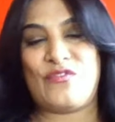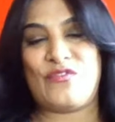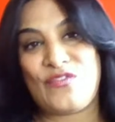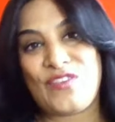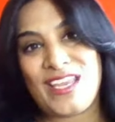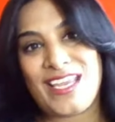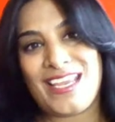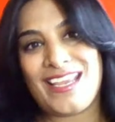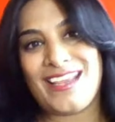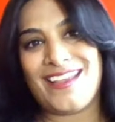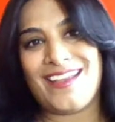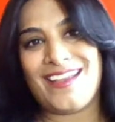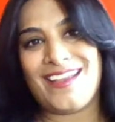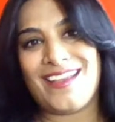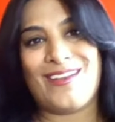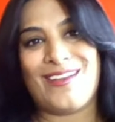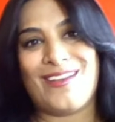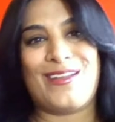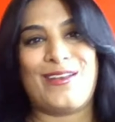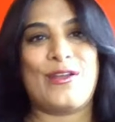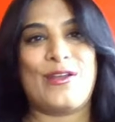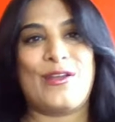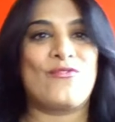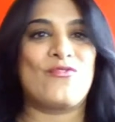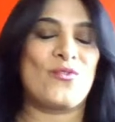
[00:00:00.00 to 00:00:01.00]
and
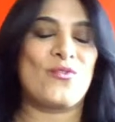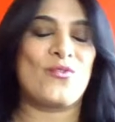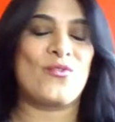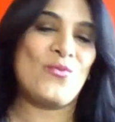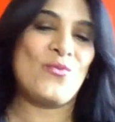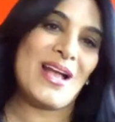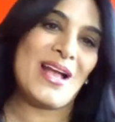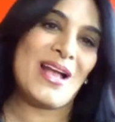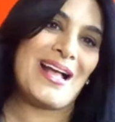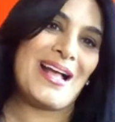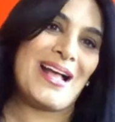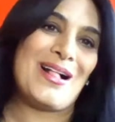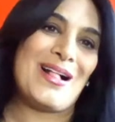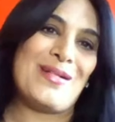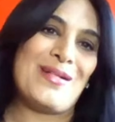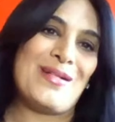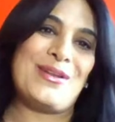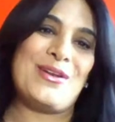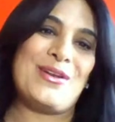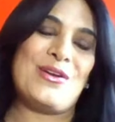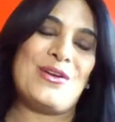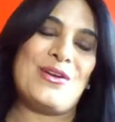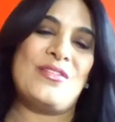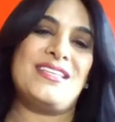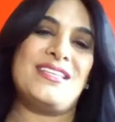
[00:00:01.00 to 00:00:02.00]
fear and
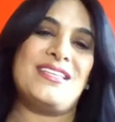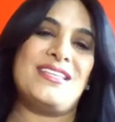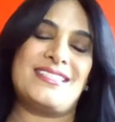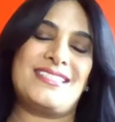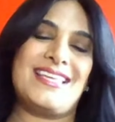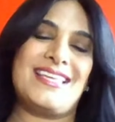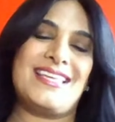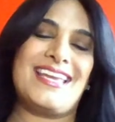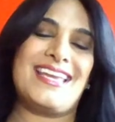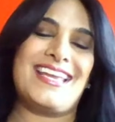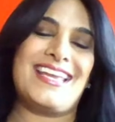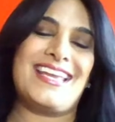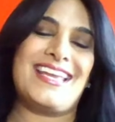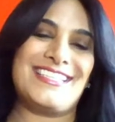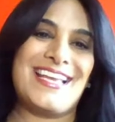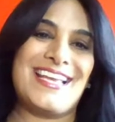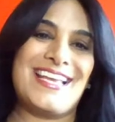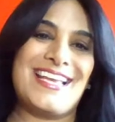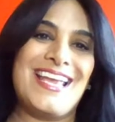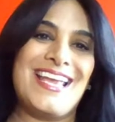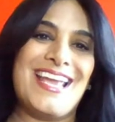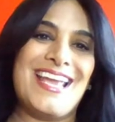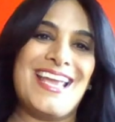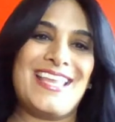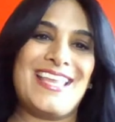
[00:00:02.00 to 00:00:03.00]
overwhelm and all these things.
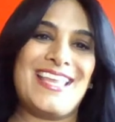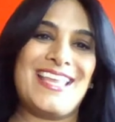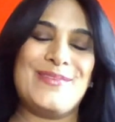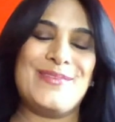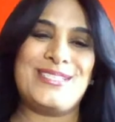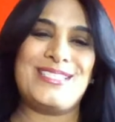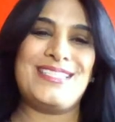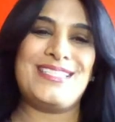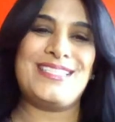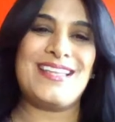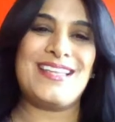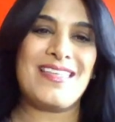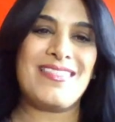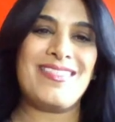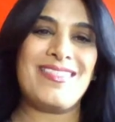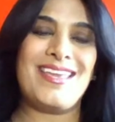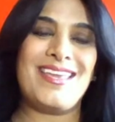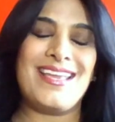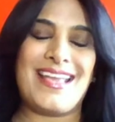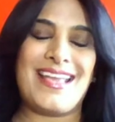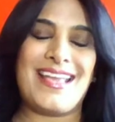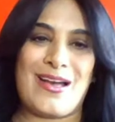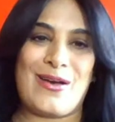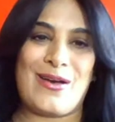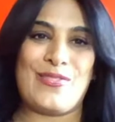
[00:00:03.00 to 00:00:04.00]
And there was
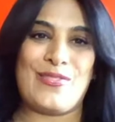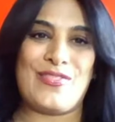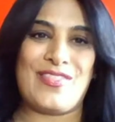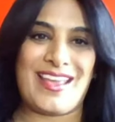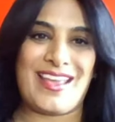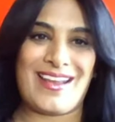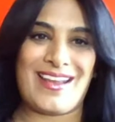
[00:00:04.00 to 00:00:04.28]
nothing out